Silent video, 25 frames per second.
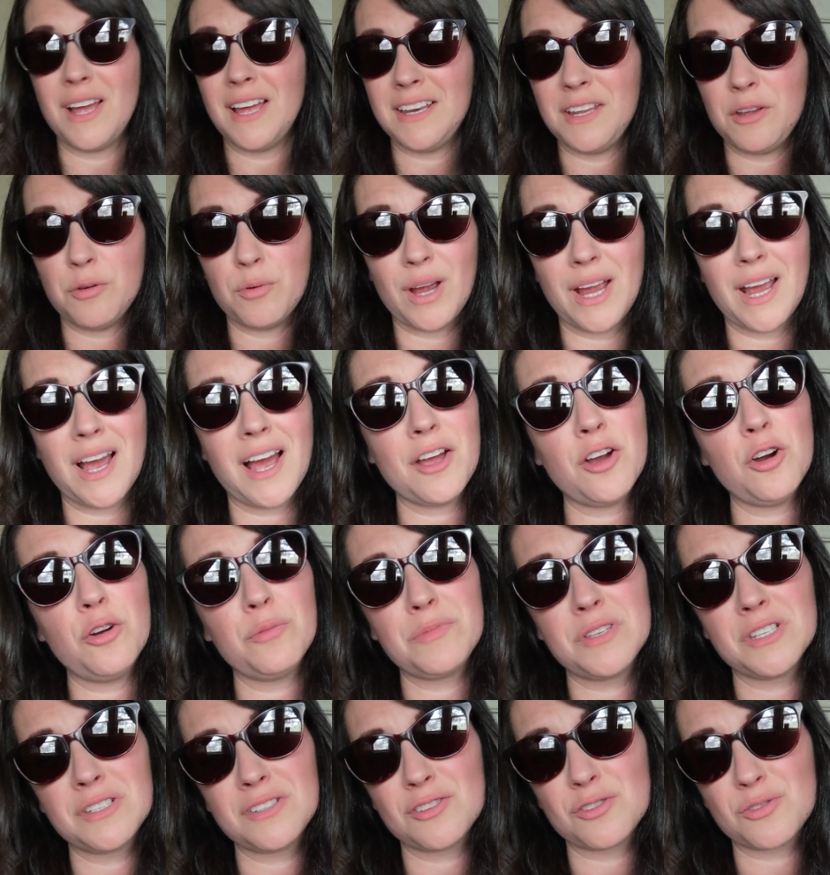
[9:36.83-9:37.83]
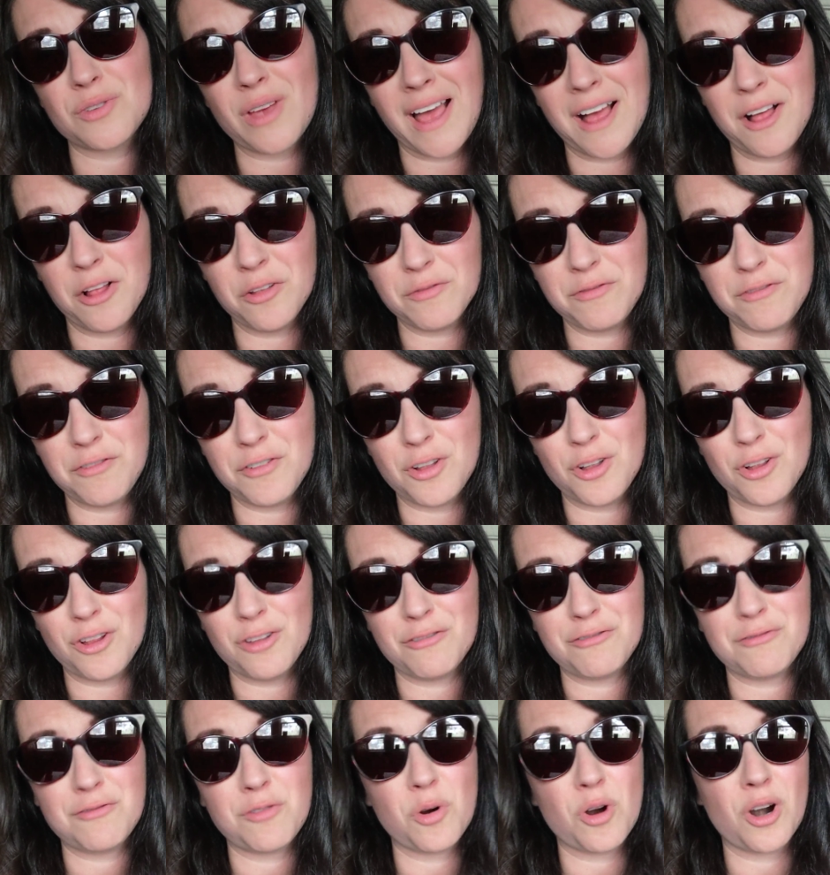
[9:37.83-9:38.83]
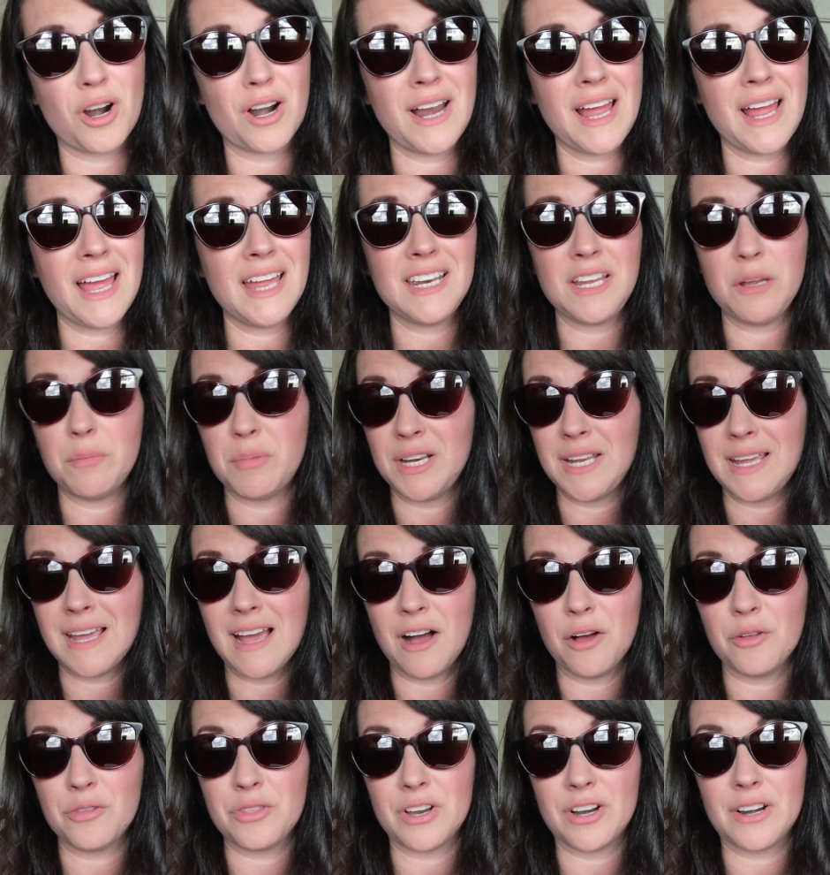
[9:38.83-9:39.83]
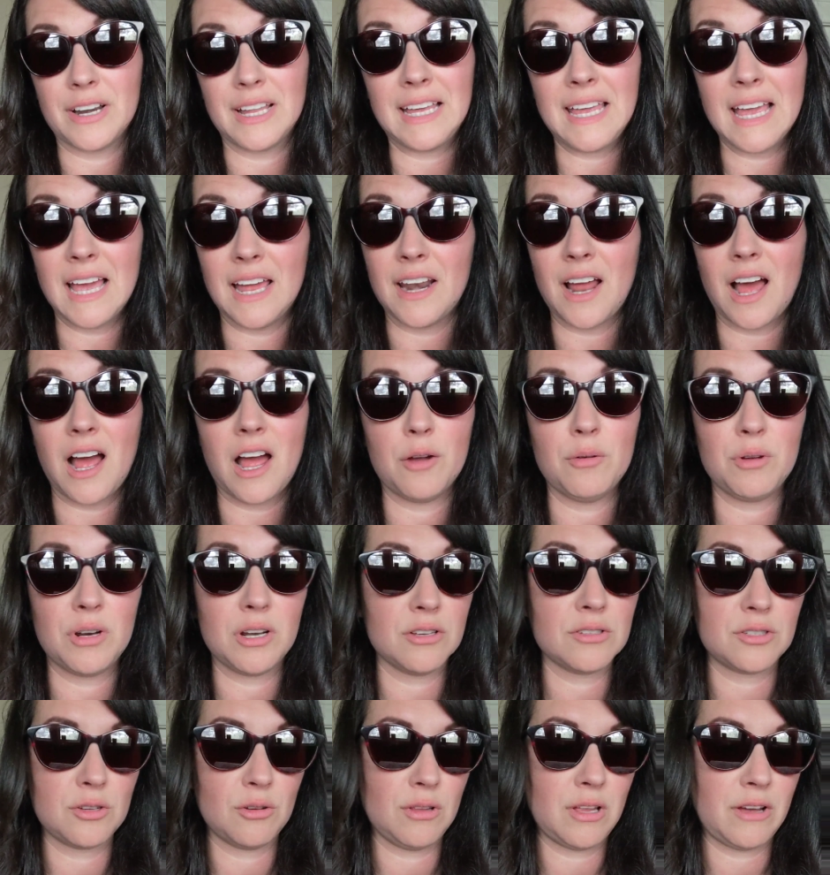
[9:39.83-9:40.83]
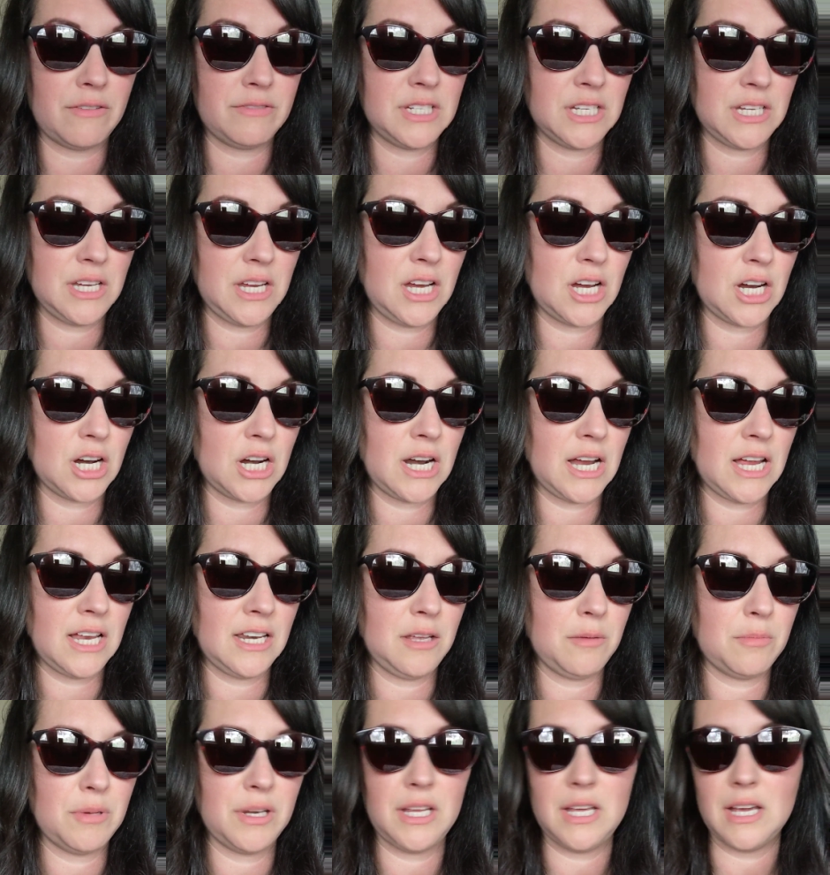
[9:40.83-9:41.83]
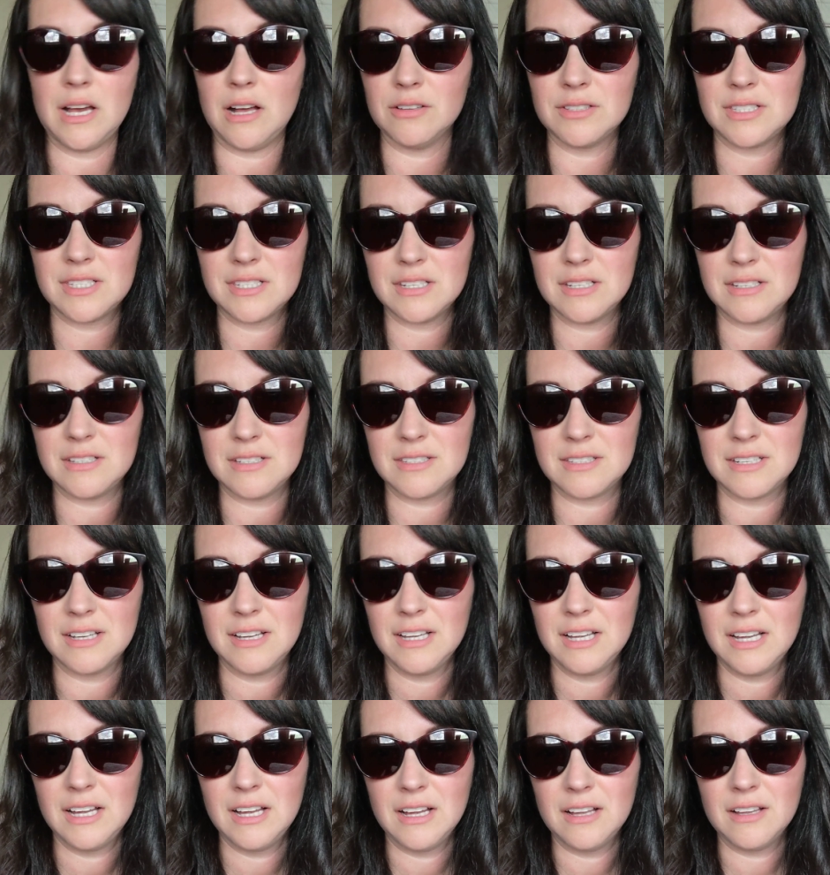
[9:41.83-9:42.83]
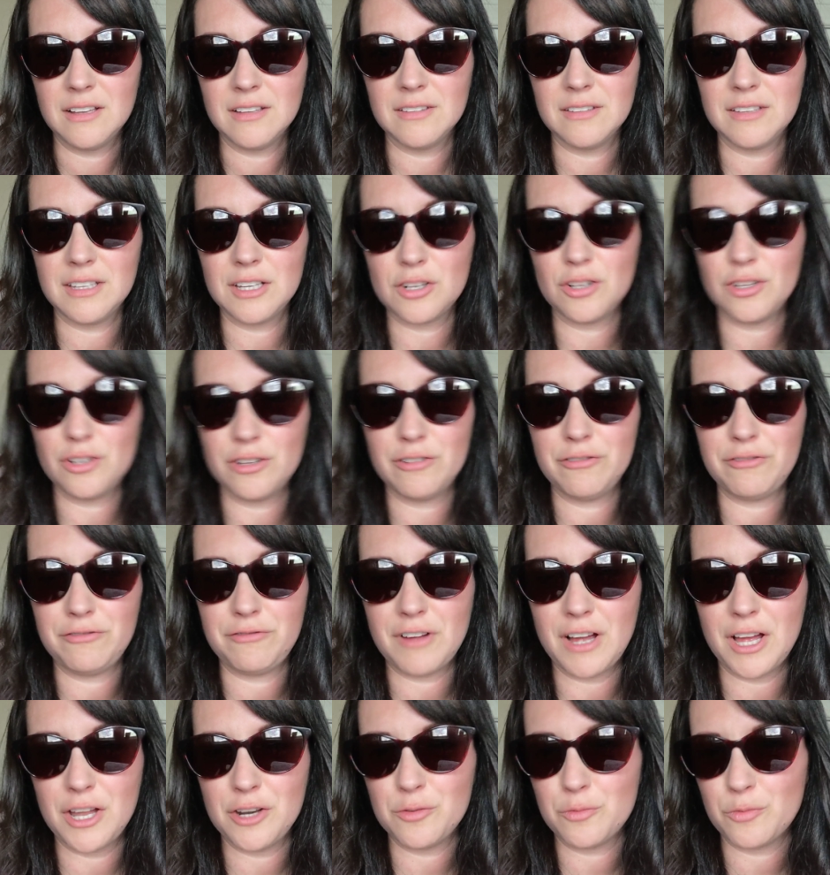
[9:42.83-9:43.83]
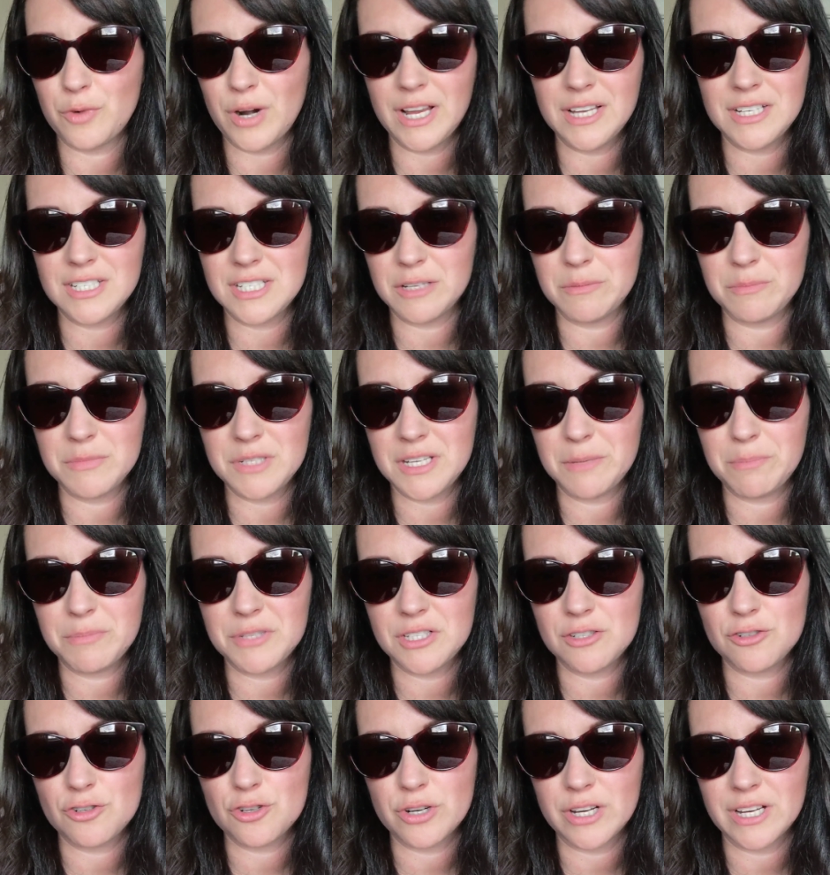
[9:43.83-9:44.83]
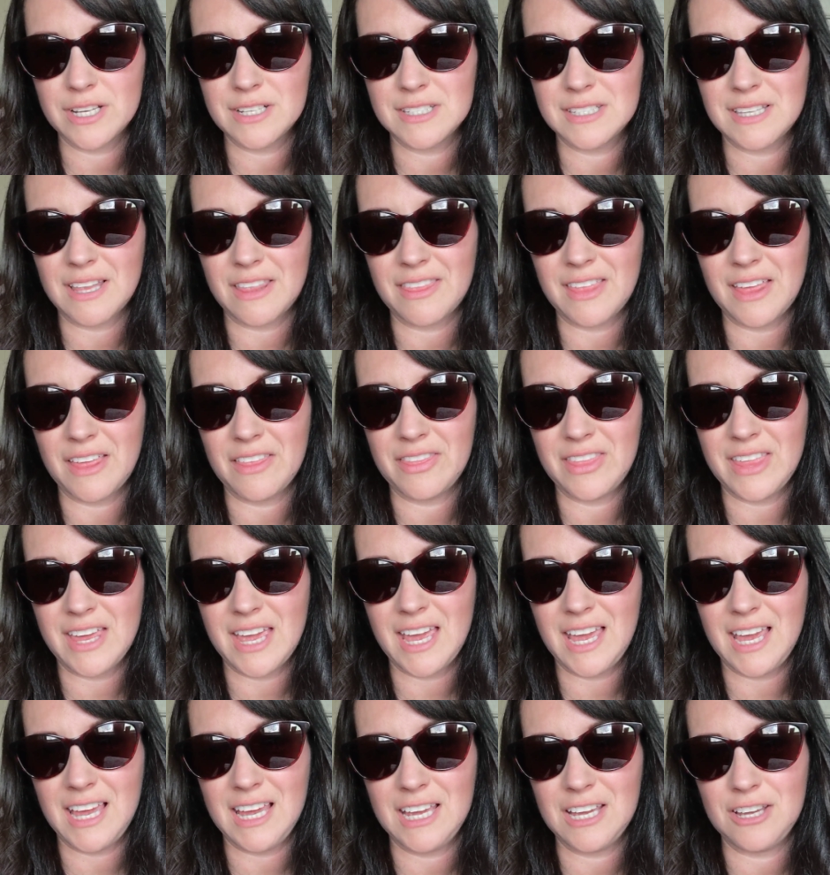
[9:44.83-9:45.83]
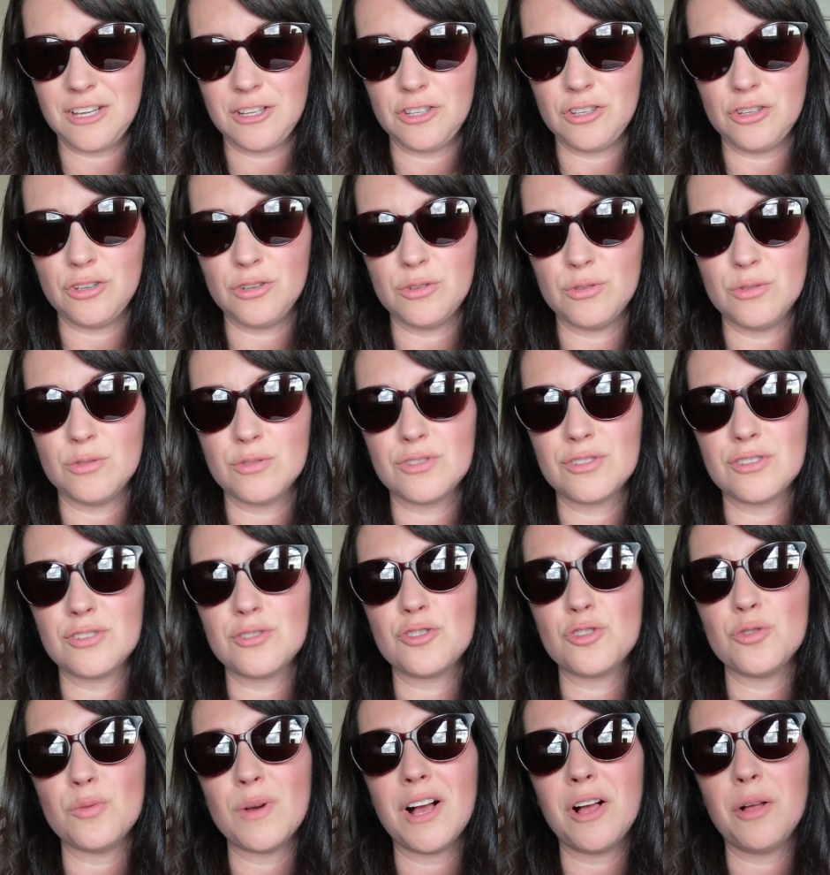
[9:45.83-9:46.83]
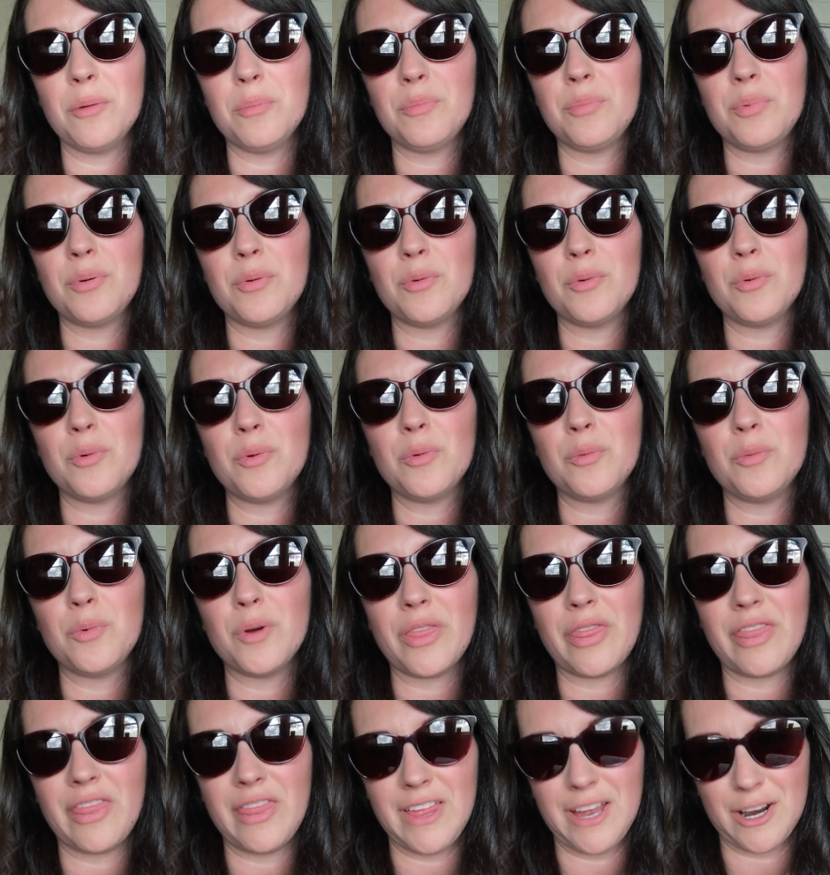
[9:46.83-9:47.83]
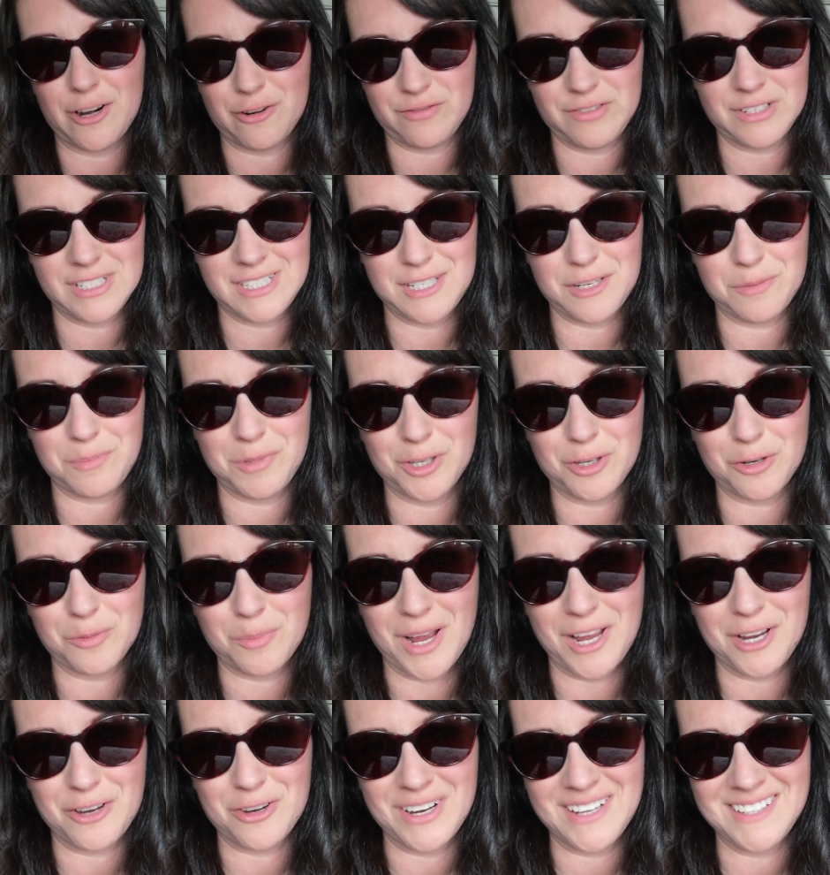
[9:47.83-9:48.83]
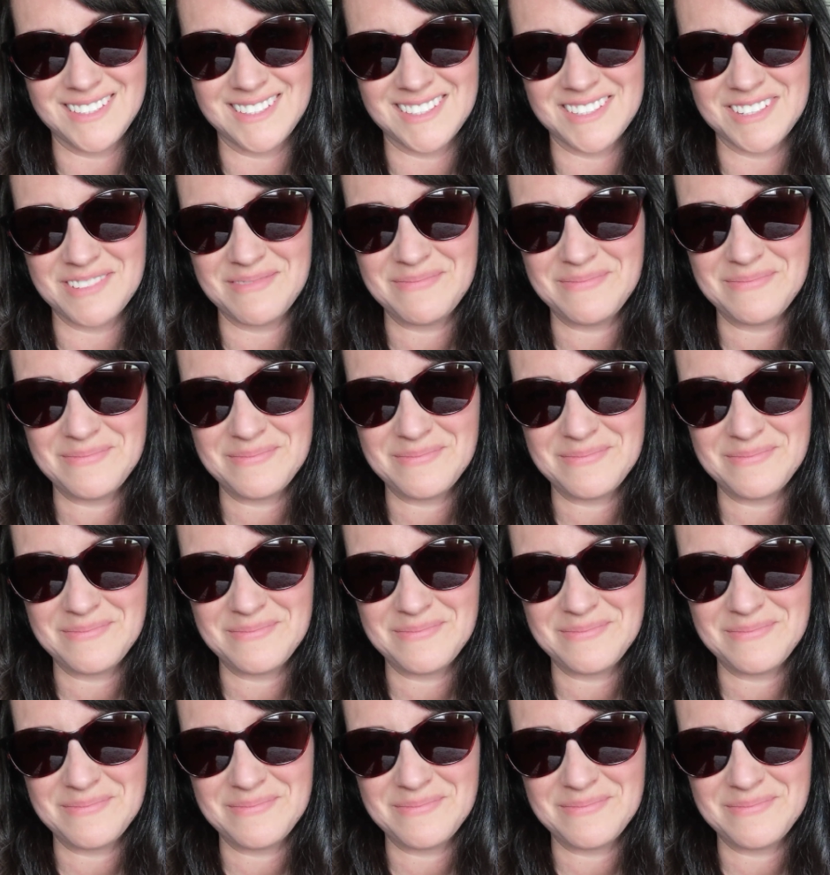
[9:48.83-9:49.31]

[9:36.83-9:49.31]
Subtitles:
Anyway, I hope this is helpful for anybody out there. And again, I would also love to hear anybody else's little fun random tips and tricks that they use to help with their vestibular migraines.